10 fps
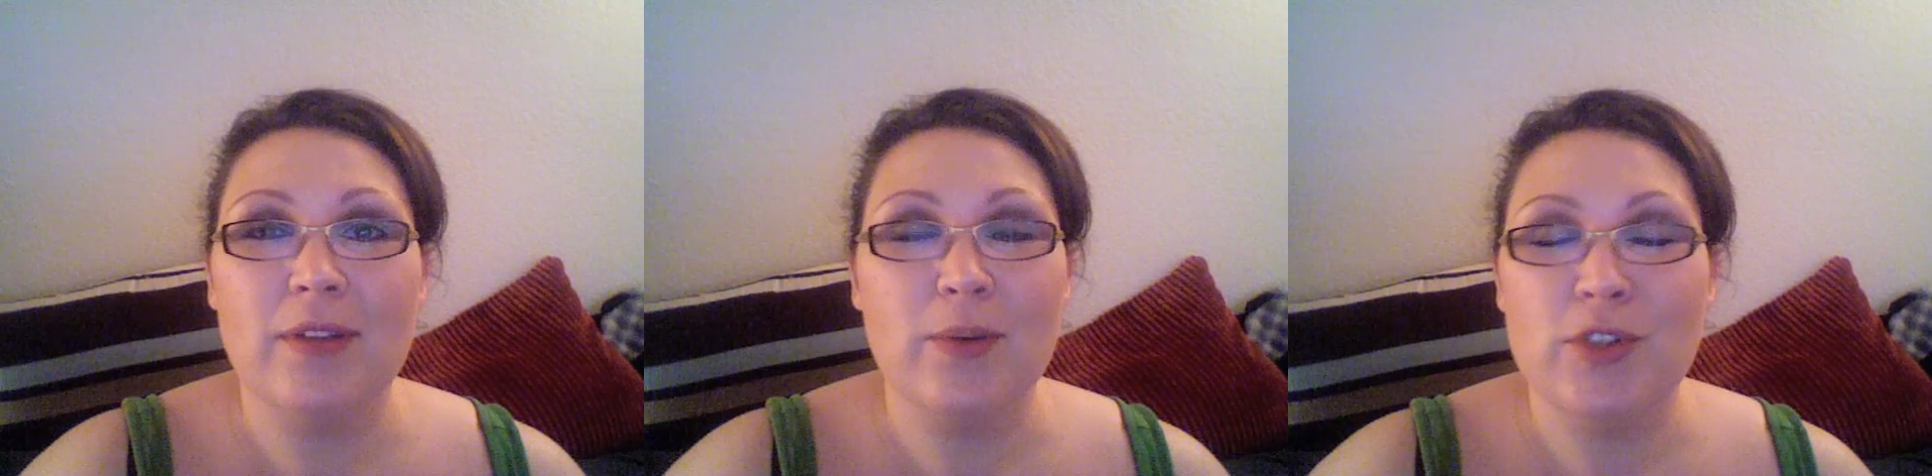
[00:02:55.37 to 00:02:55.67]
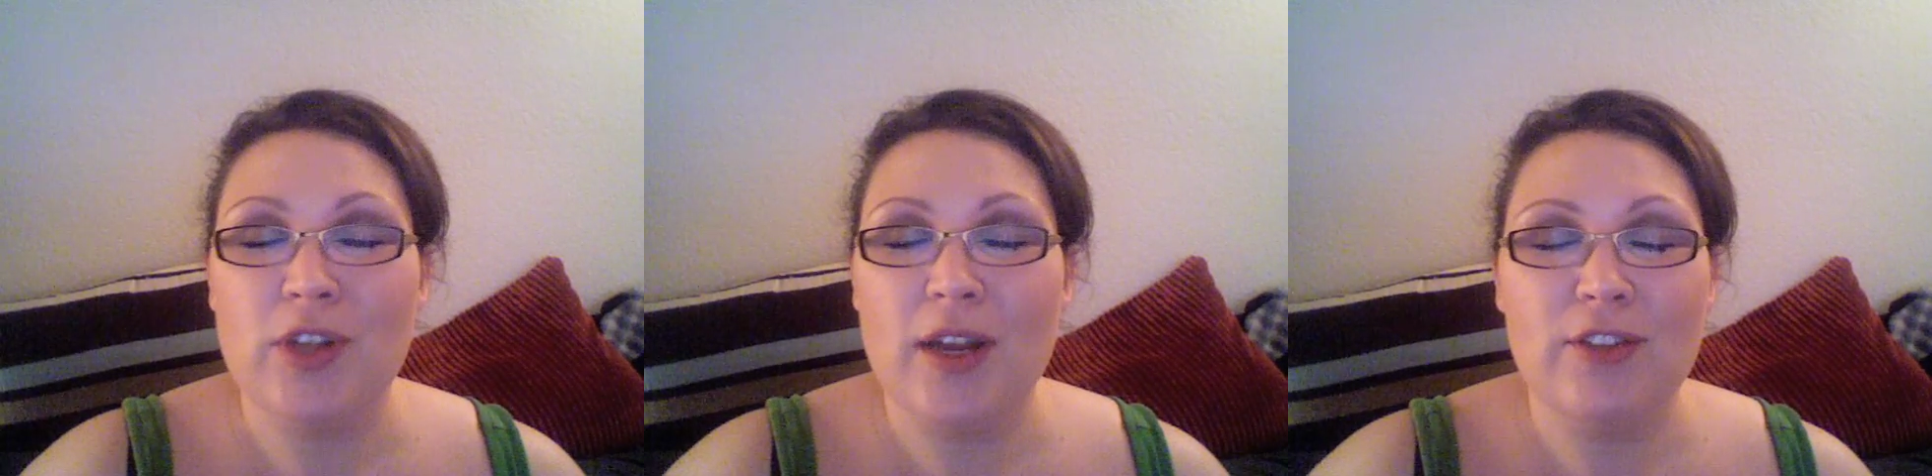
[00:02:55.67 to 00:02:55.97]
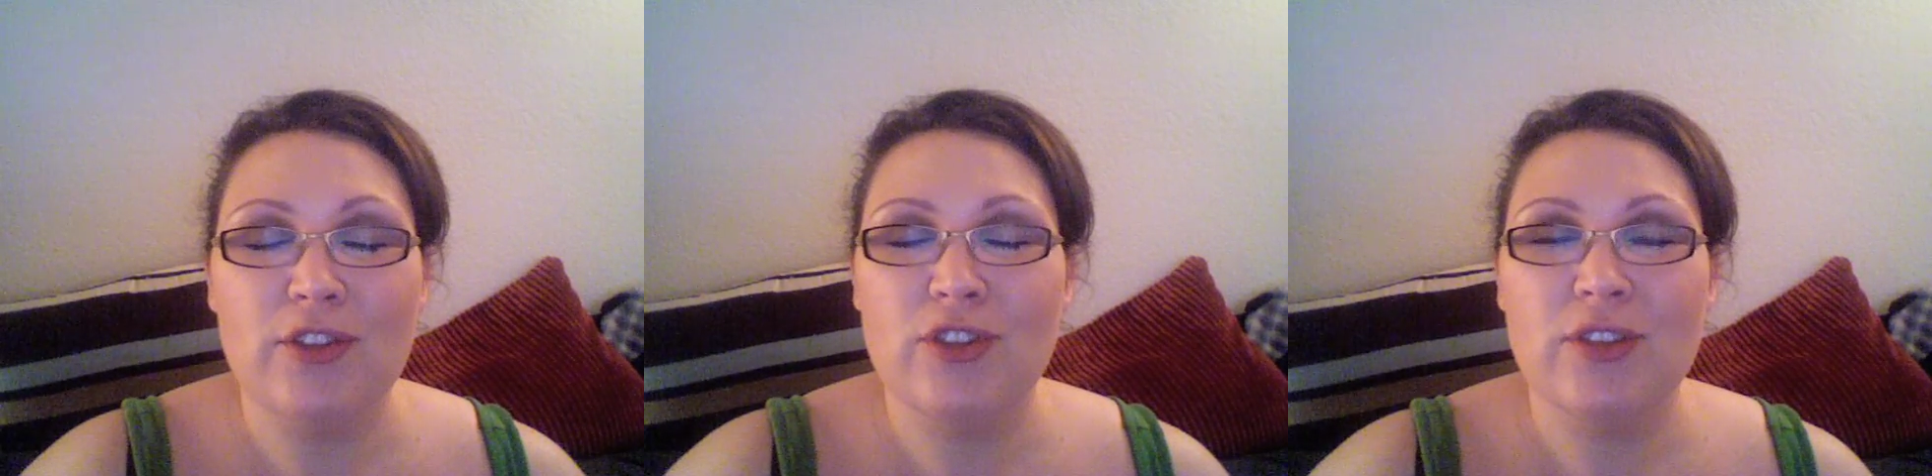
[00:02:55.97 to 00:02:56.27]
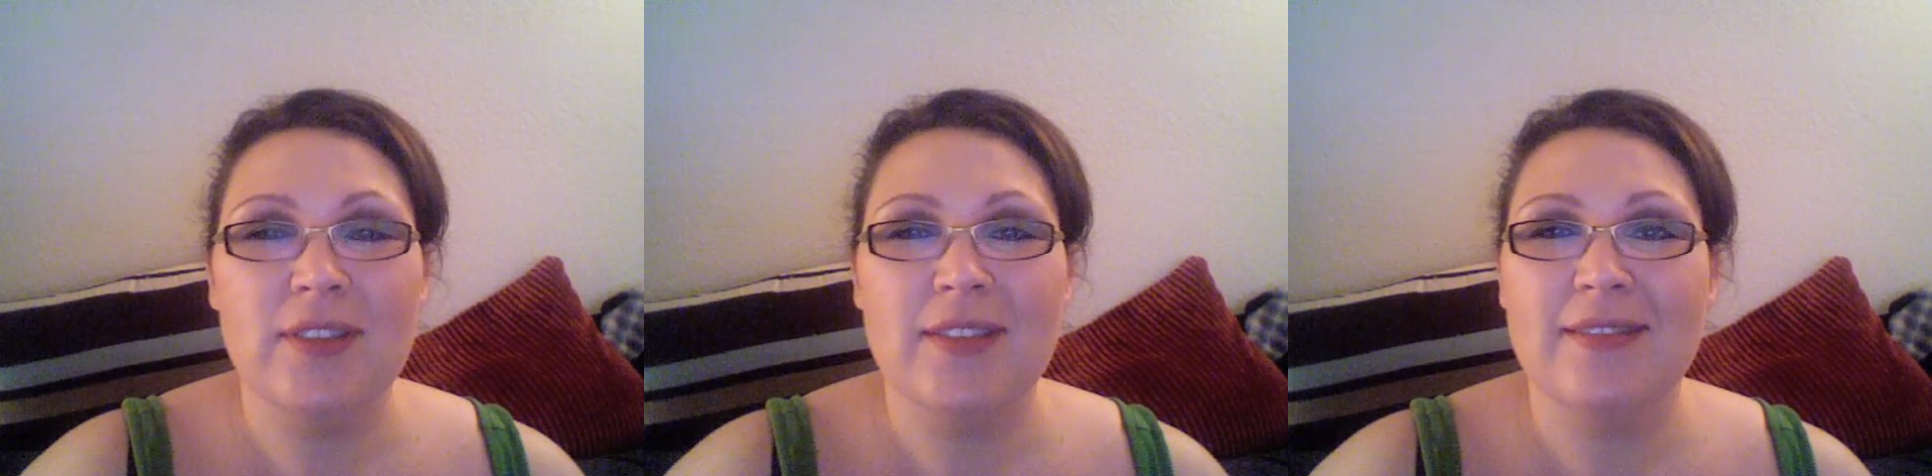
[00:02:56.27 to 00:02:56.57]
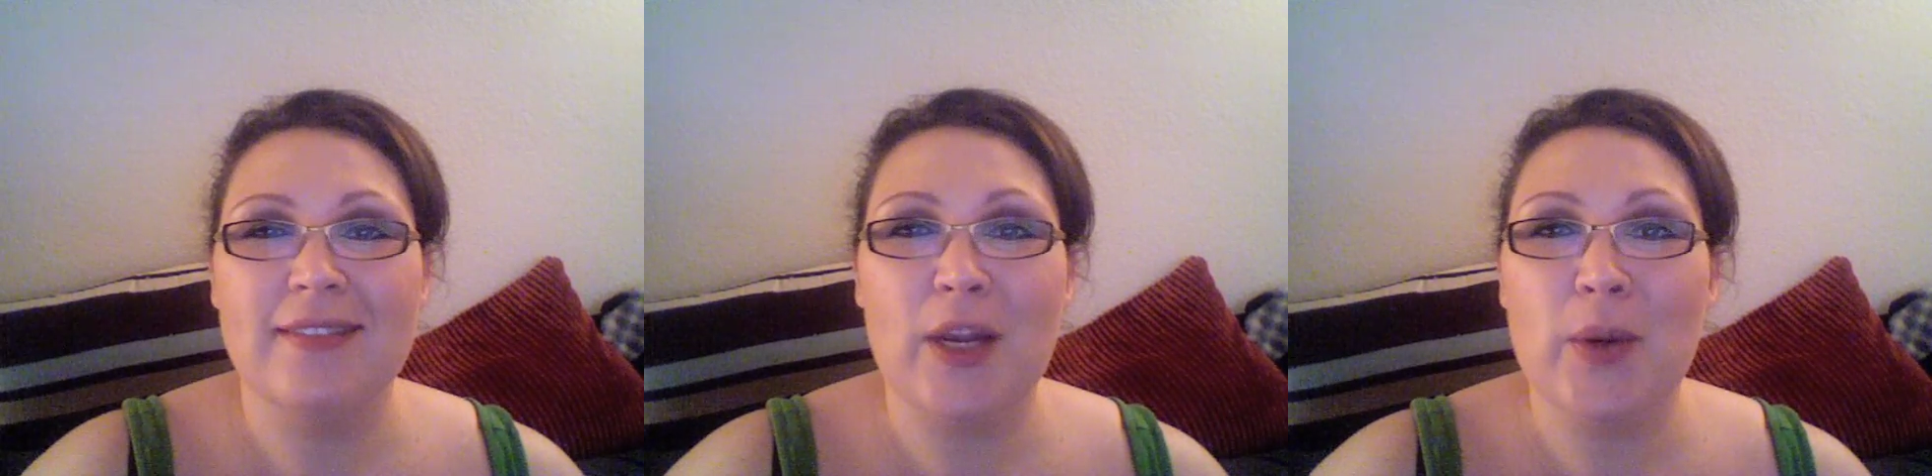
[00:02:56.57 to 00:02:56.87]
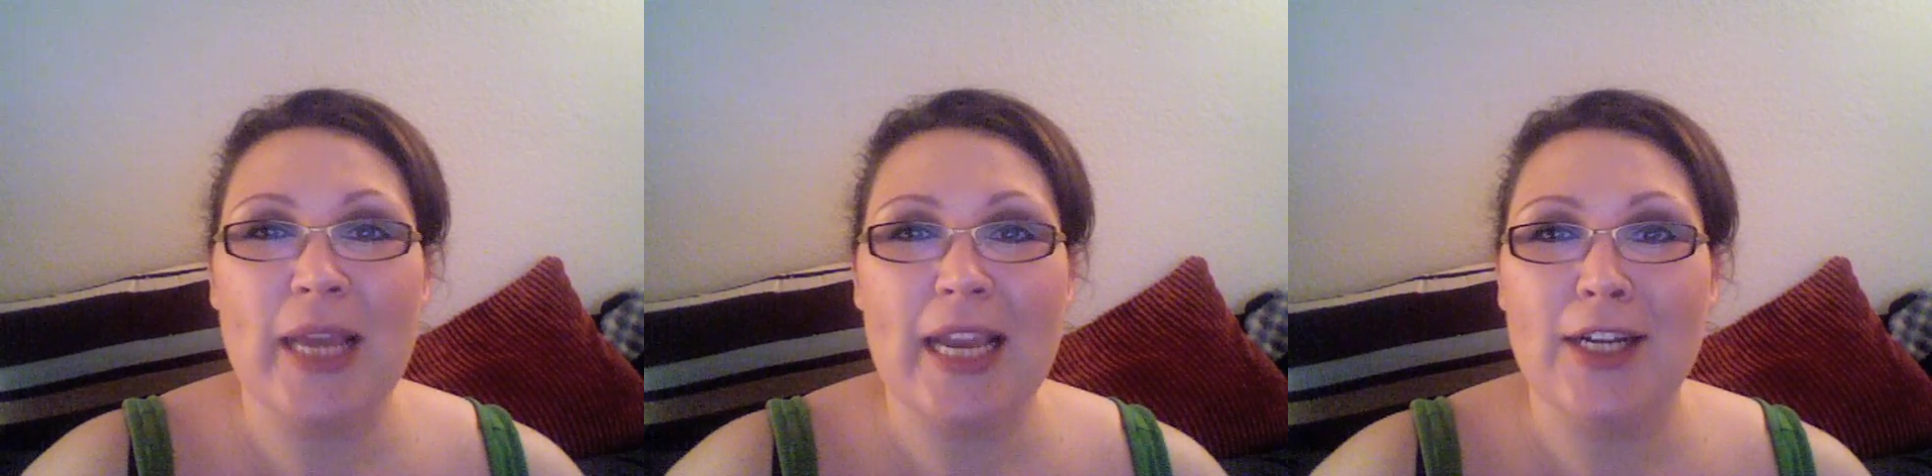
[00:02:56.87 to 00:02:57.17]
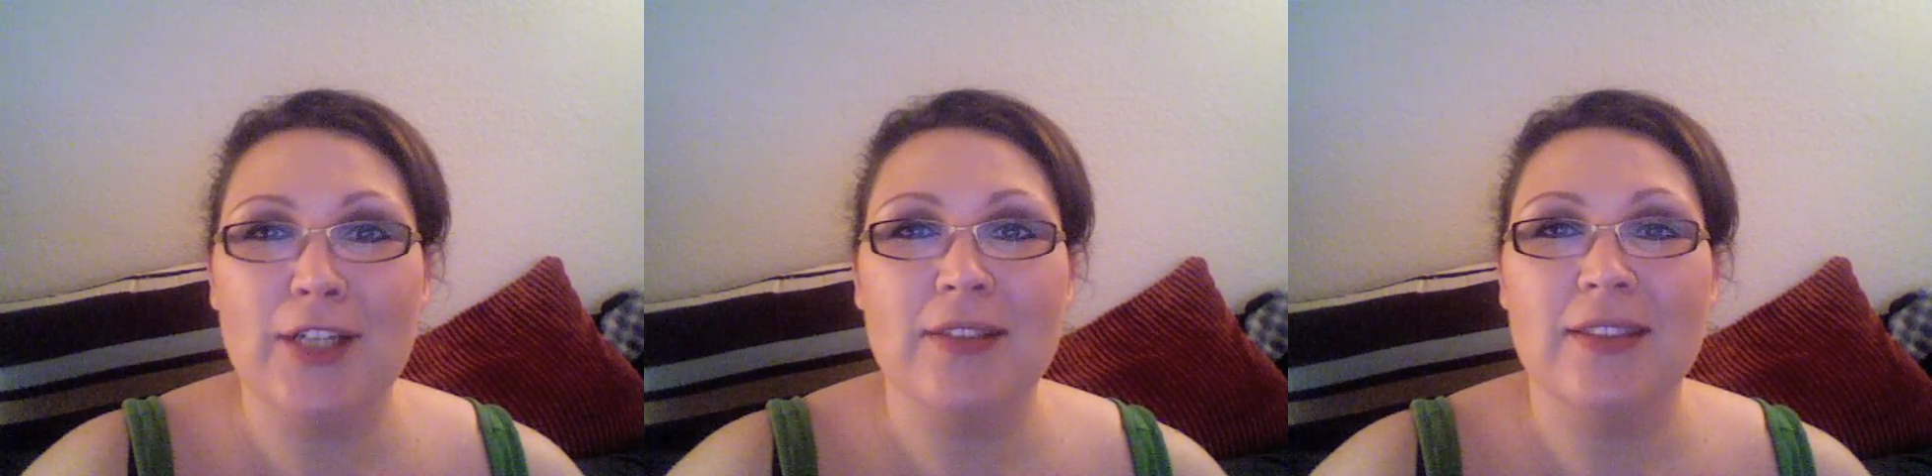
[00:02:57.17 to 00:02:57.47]
don't judge. They don't
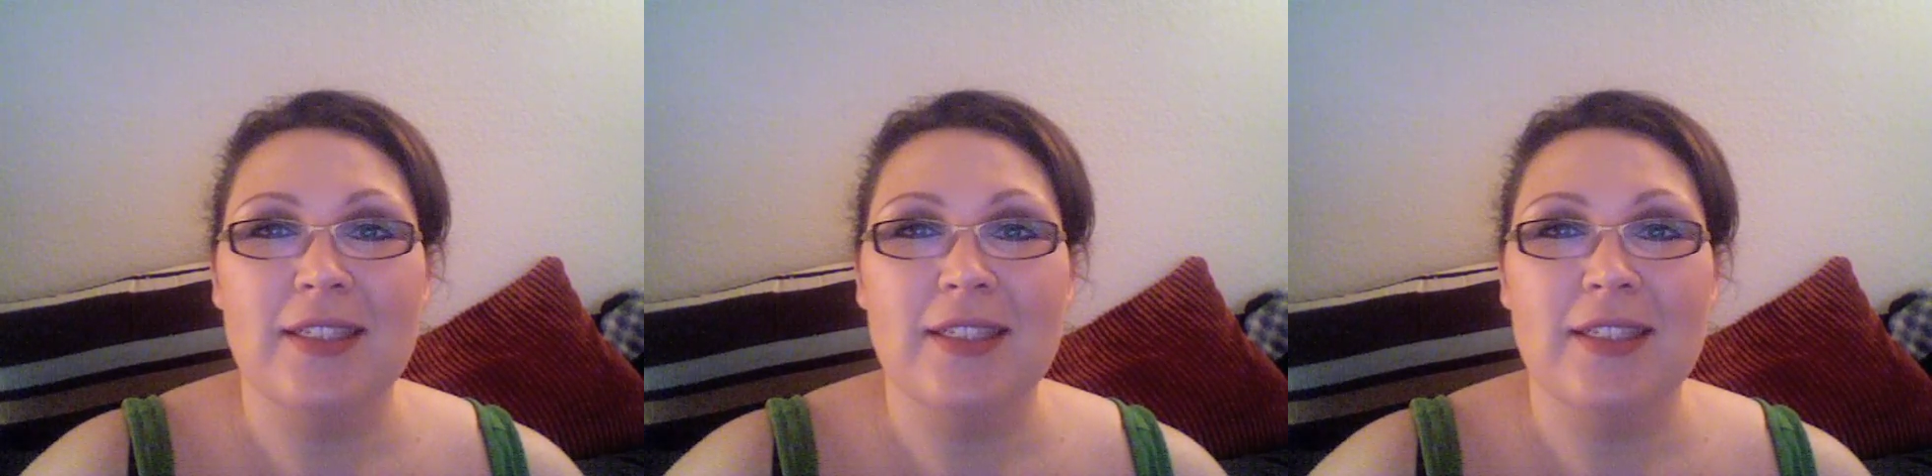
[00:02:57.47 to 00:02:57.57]
care.